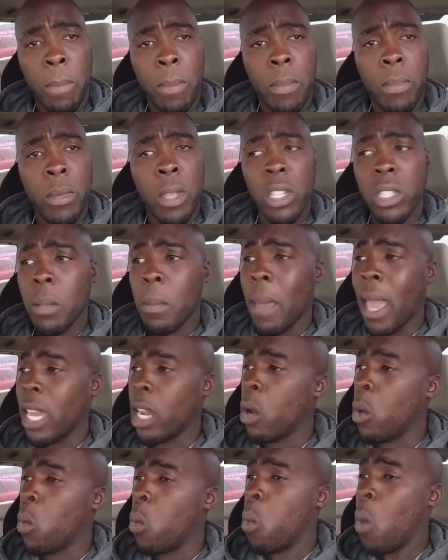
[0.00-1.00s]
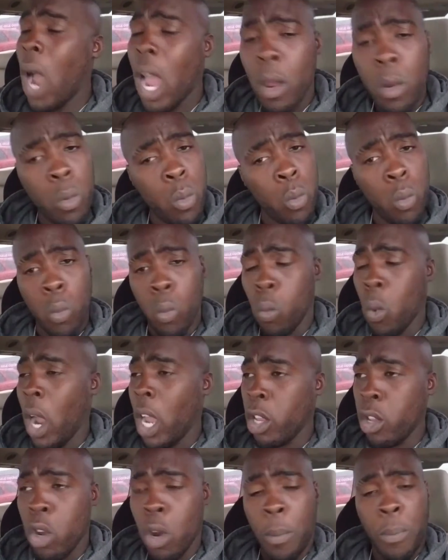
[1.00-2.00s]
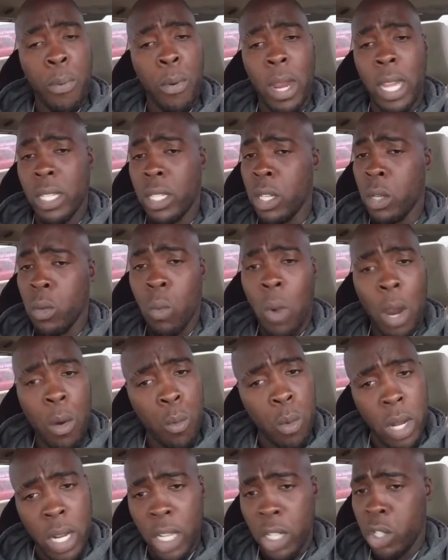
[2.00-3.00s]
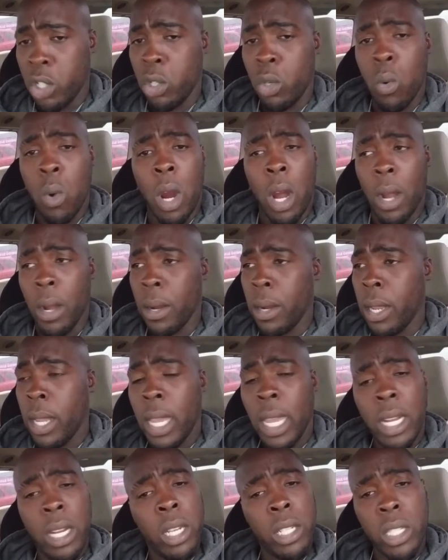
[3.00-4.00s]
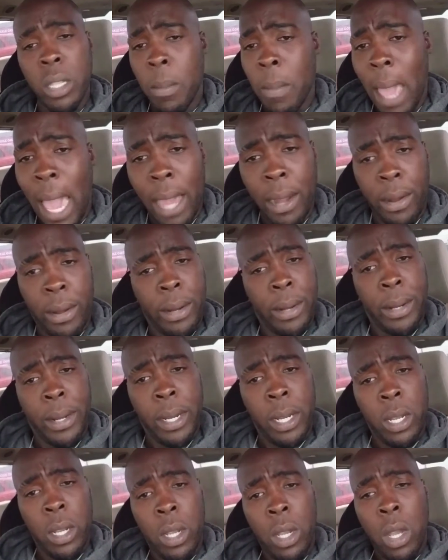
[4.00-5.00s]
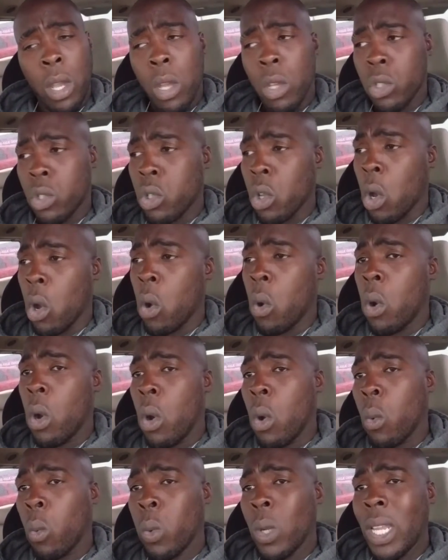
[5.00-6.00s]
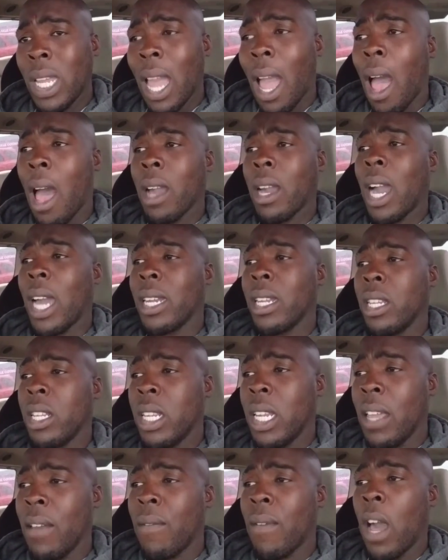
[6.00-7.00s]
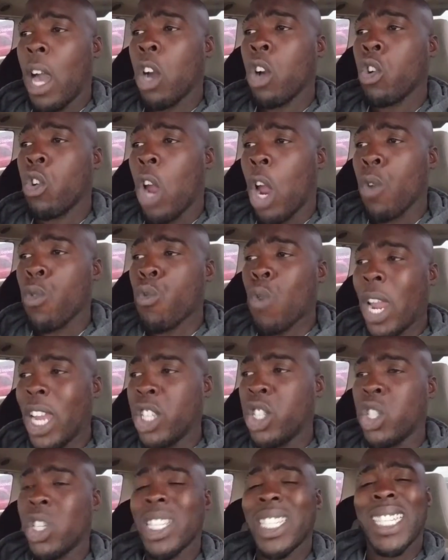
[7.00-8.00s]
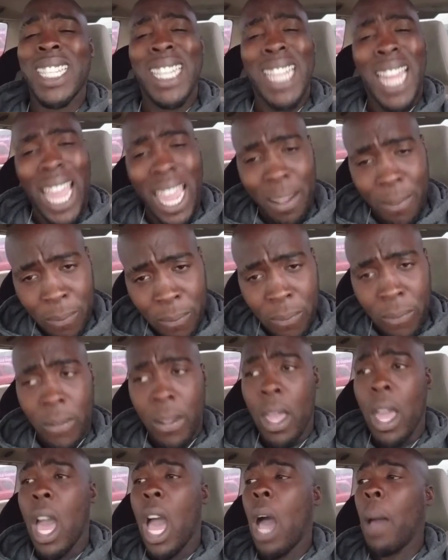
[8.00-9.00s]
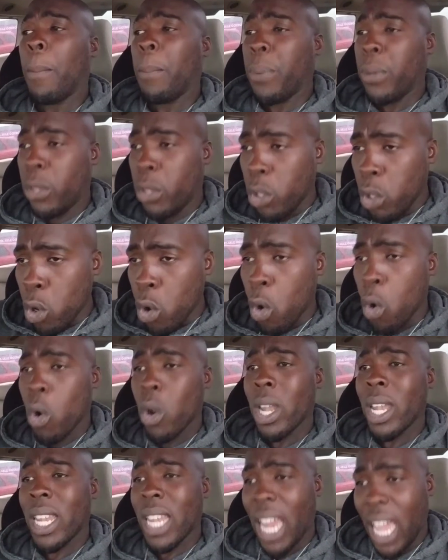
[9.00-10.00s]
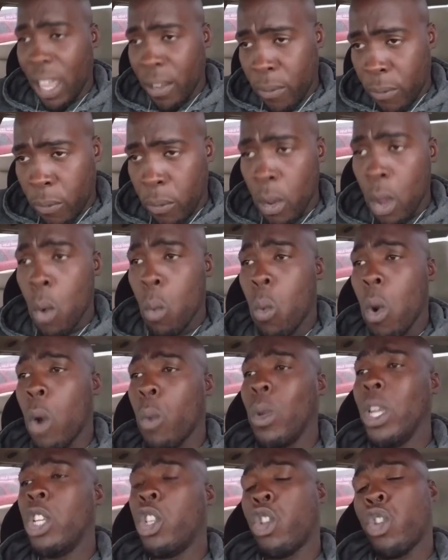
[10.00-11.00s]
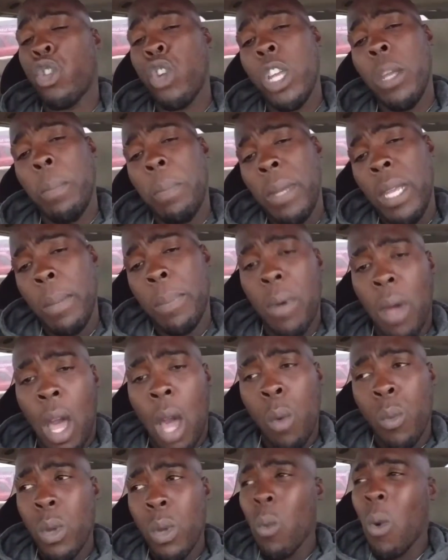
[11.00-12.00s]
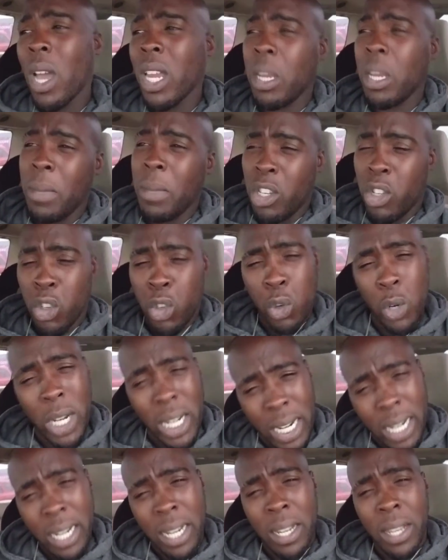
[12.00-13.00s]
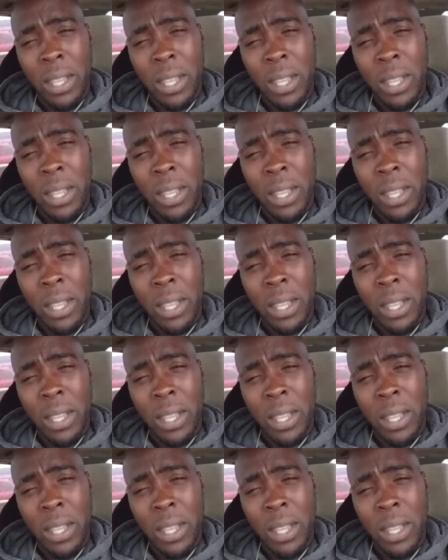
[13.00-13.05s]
Doesn't matter what you're praising, what religion you are. It doesn't matter. So we all gotta live a righteous life, a pure life where we treat people how we want to be treated.